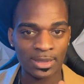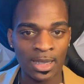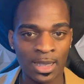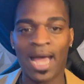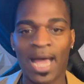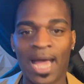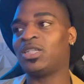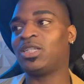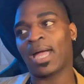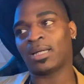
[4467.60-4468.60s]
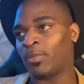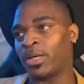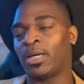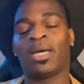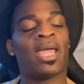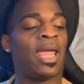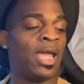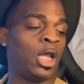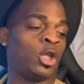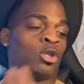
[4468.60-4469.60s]
Now DJ Akama
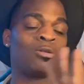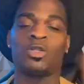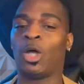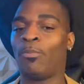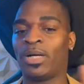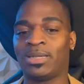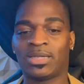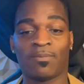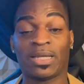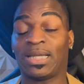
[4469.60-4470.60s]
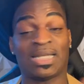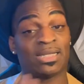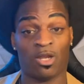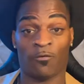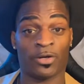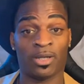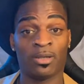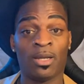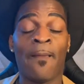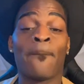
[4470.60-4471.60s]
and Joe Budden and stuff like that. That's different.
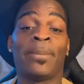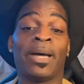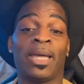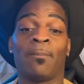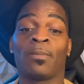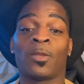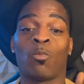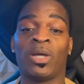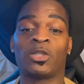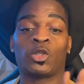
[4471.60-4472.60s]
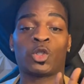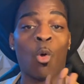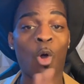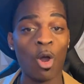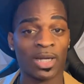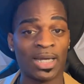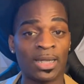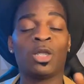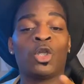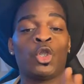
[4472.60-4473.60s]
But with
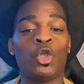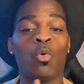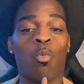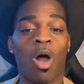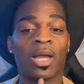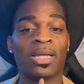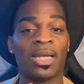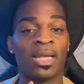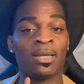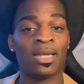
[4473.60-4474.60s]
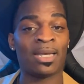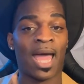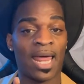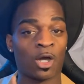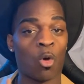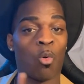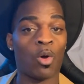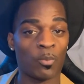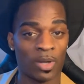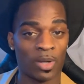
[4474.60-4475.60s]
Tory, you walking in and out of
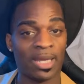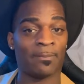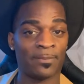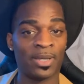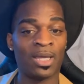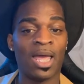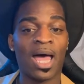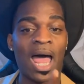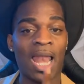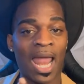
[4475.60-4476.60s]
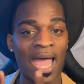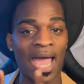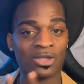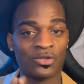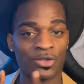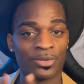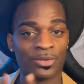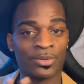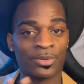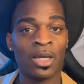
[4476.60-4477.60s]
court with him aligns you,
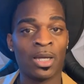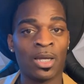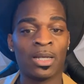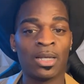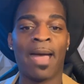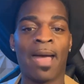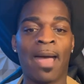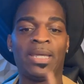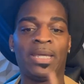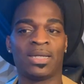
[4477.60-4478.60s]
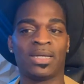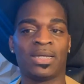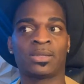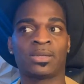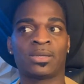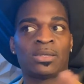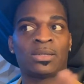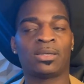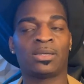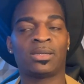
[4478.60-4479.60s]
not because
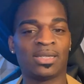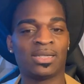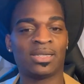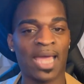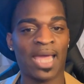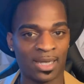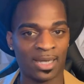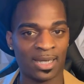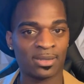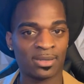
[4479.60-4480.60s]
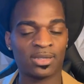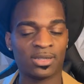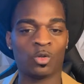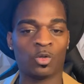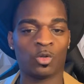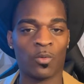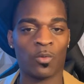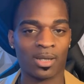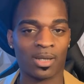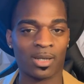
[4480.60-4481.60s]
his daddy sent you a few
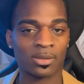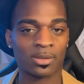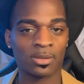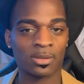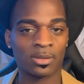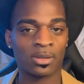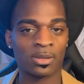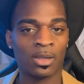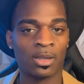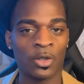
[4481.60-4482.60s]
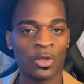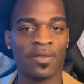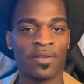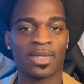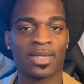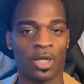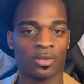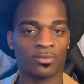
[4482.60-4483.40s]
dollars, anything like that. No.